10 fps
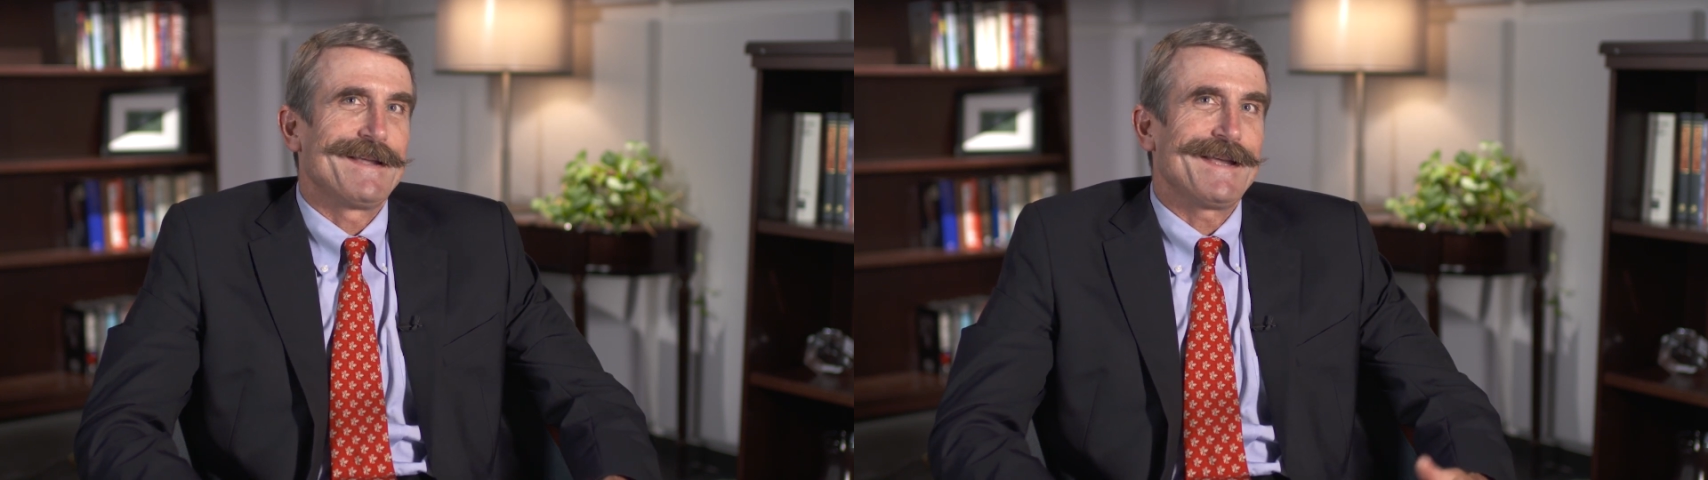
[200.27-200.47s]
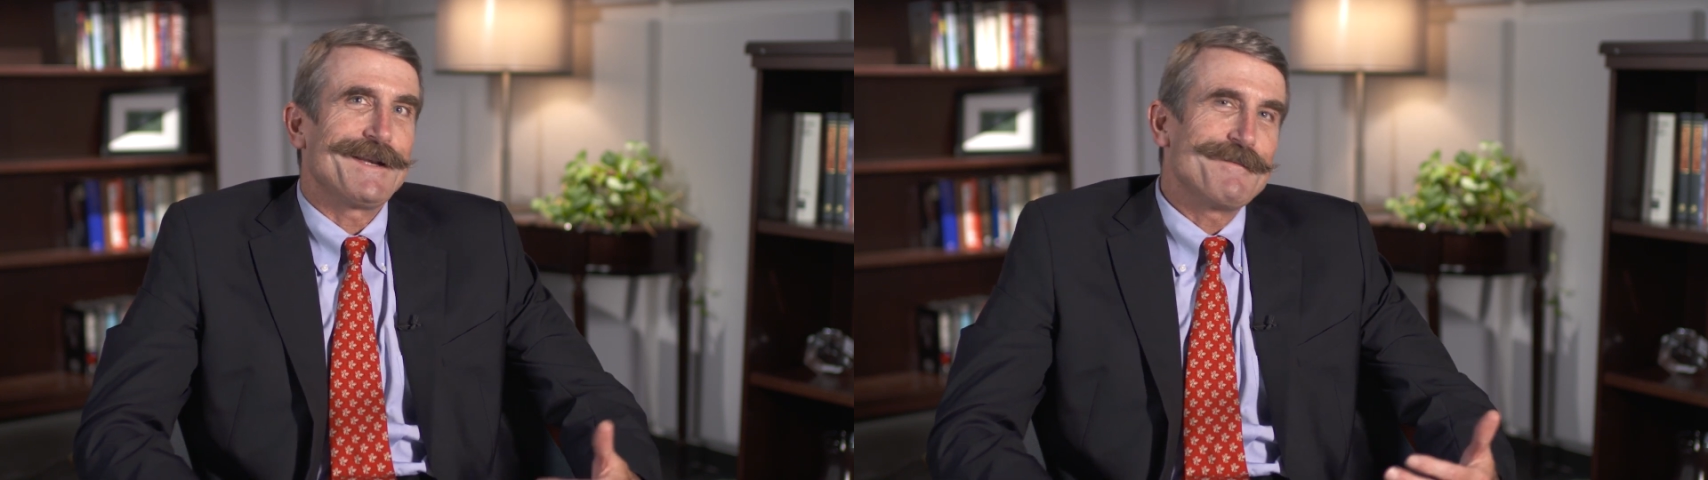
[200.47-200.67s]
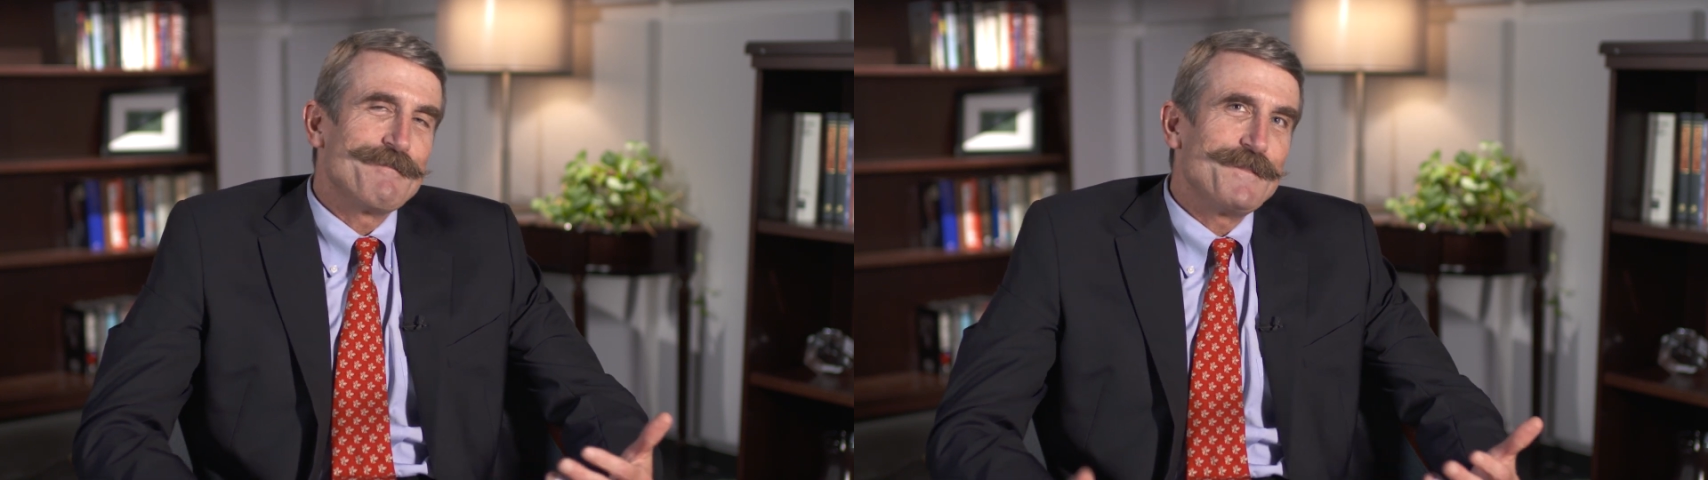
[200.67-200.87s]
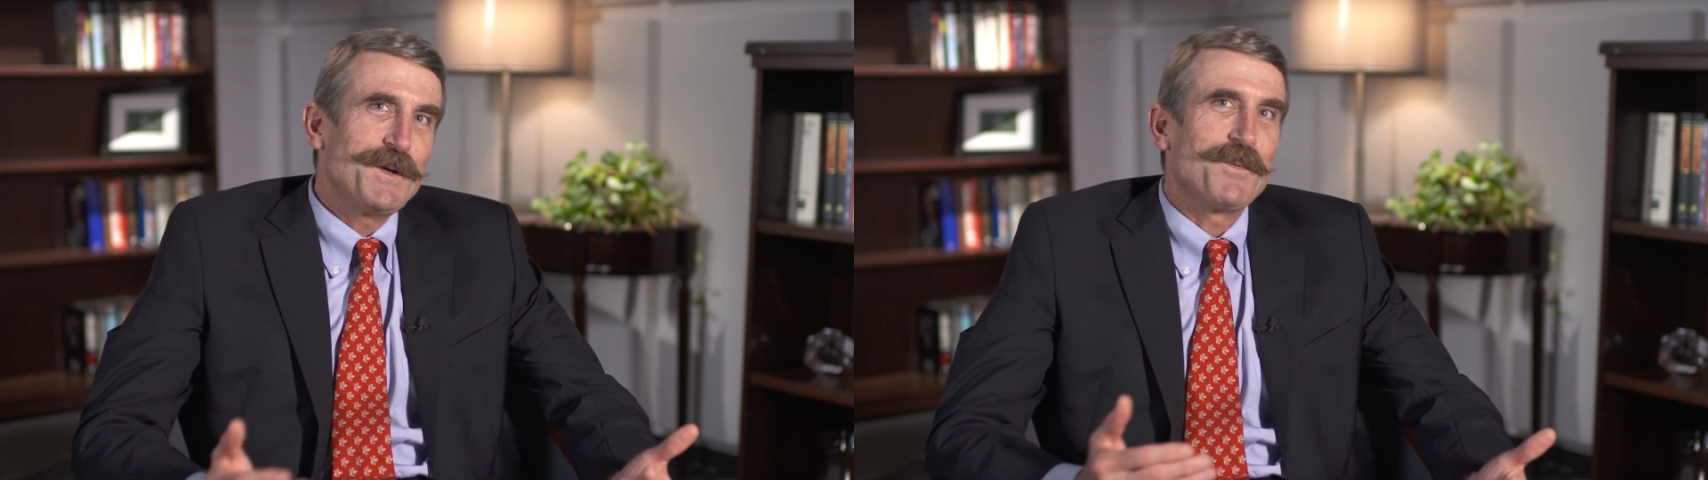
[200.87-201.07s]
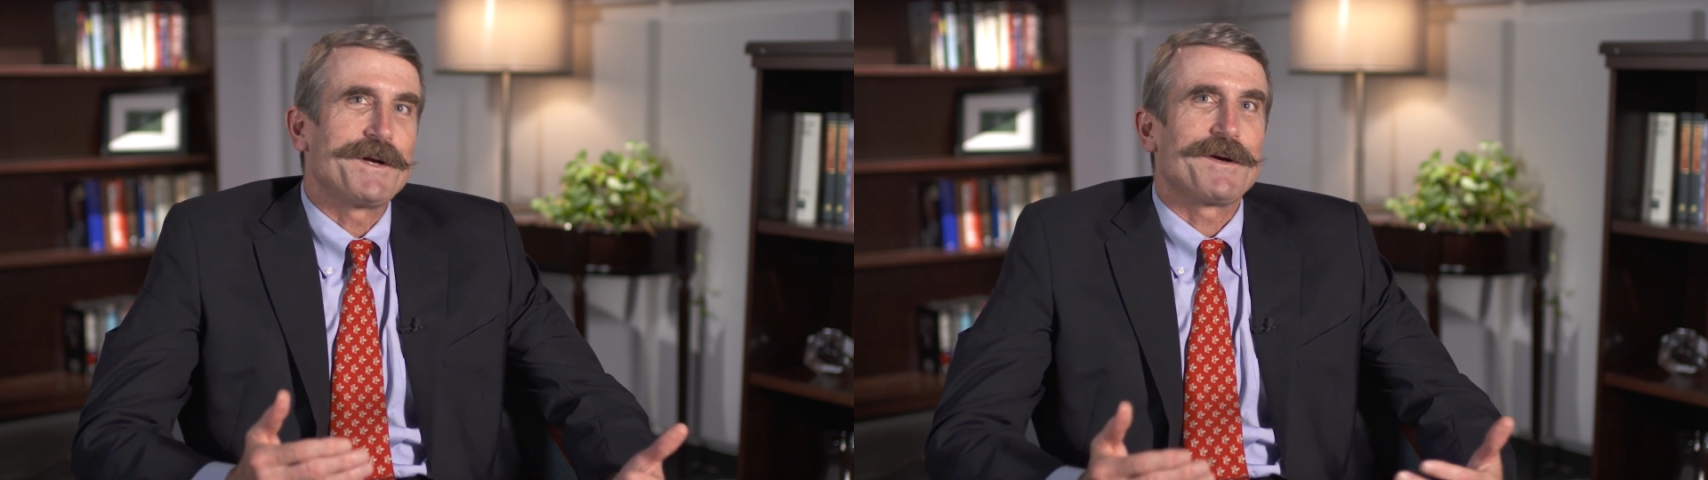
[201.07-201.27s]
And
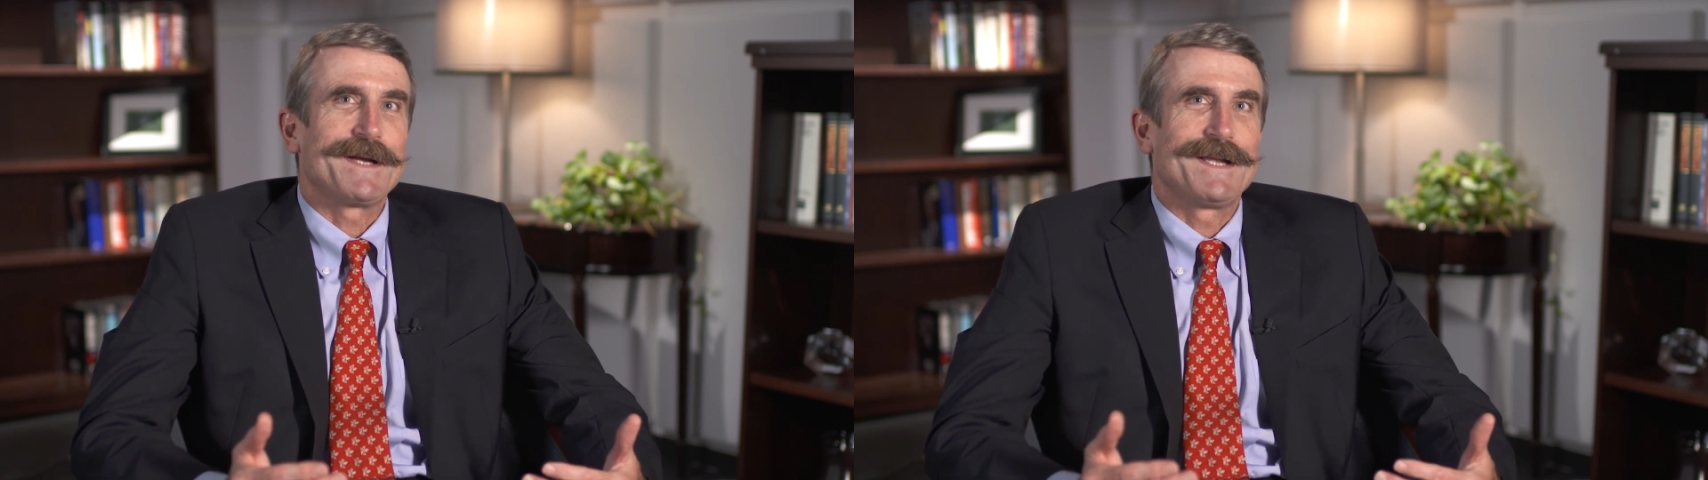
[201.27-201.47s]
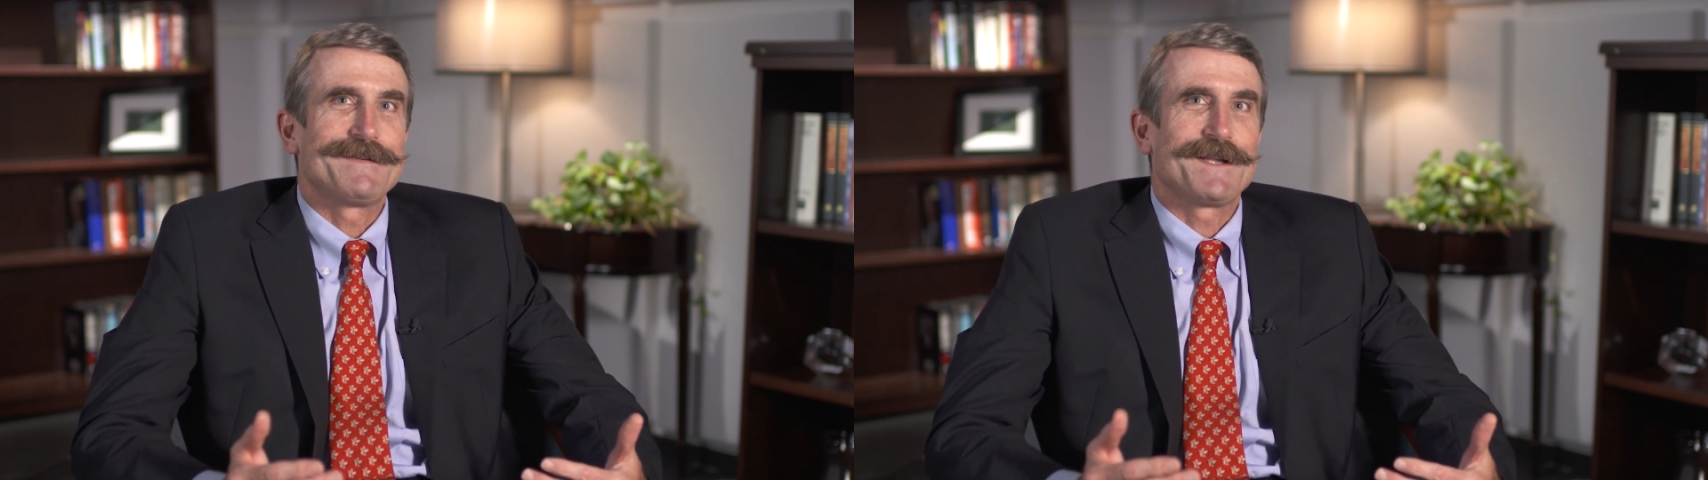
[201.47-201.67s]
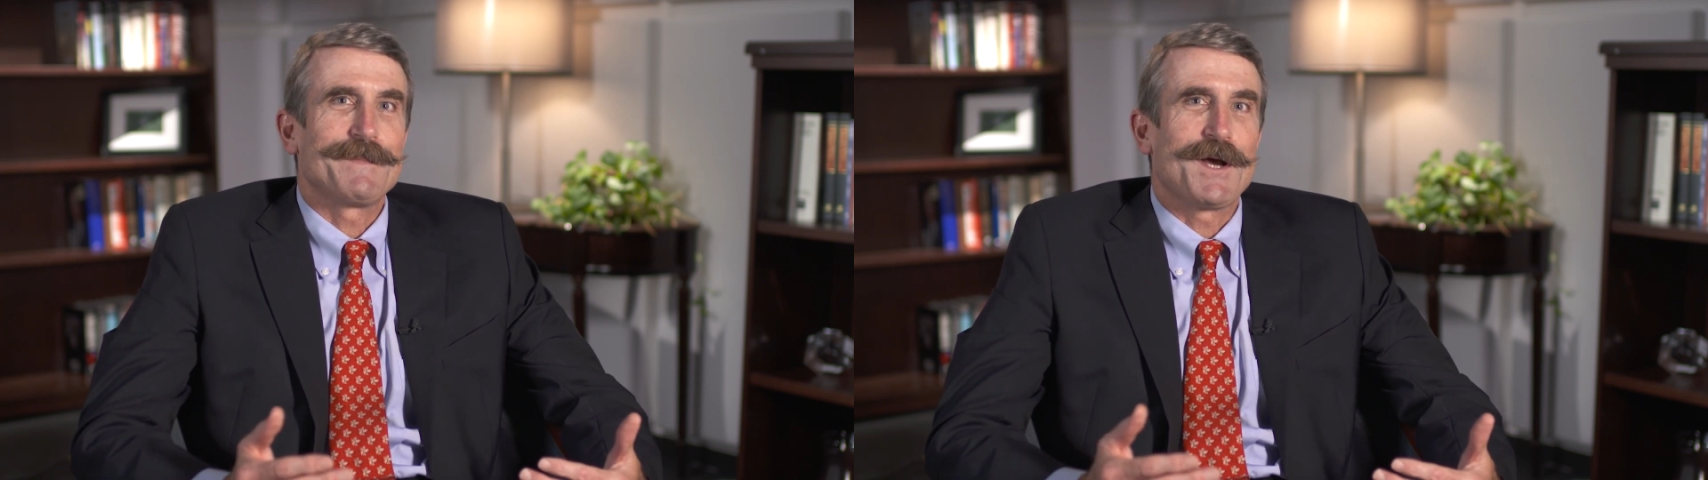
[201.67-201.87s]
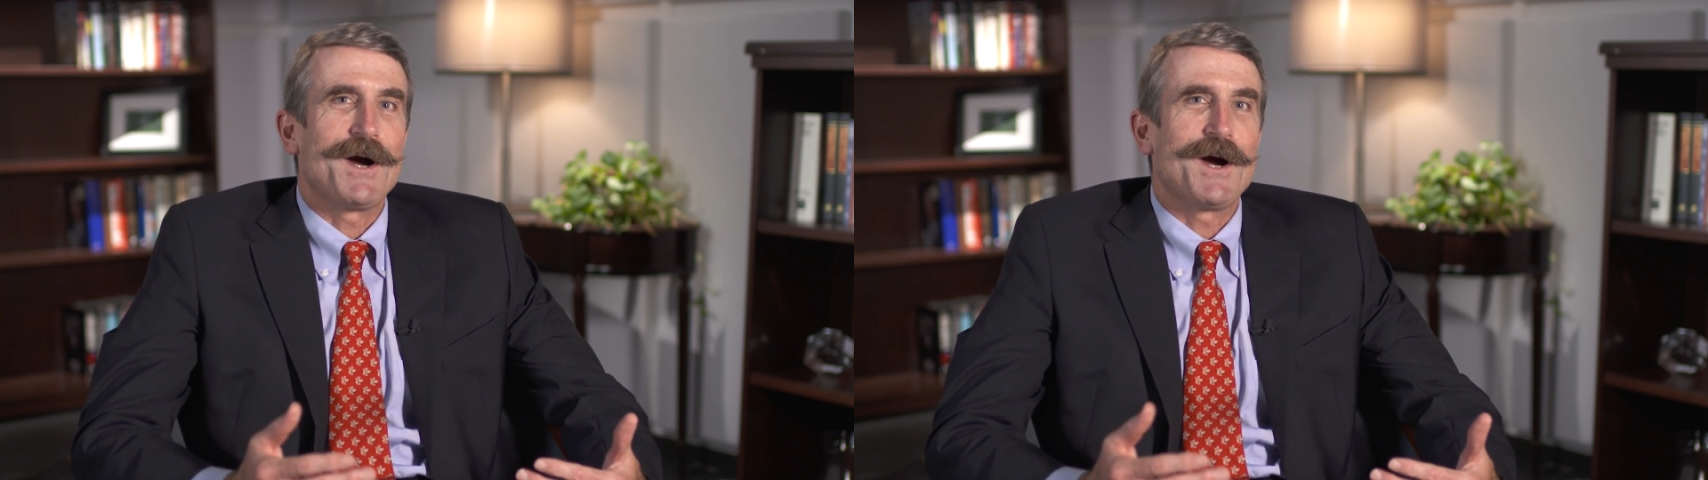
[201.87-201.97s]
you wonder are kids going to be